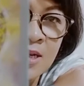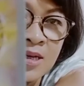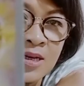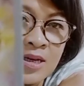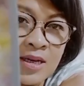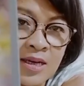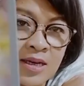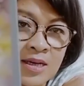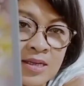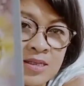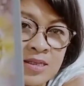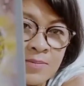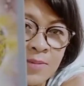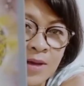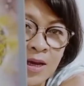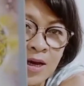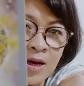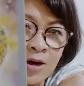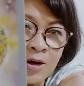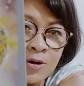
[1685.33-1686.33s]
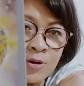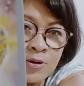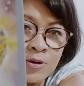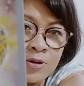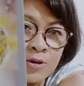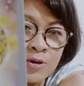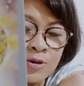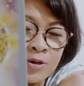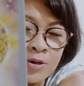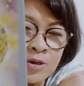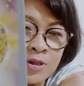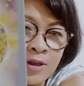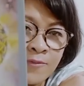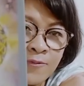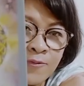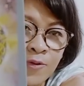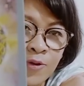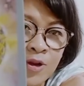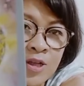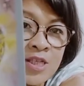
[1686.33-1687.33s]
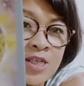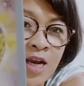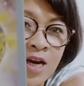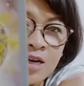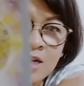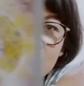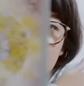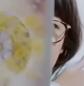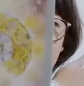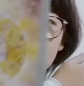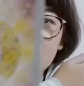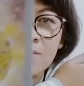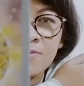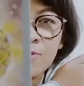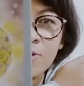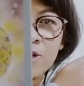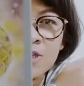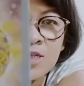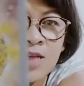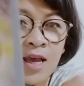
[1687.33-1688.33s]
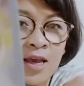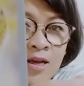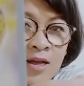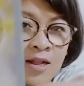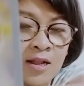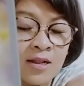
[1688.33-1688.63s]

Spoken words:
It's about a full cycle.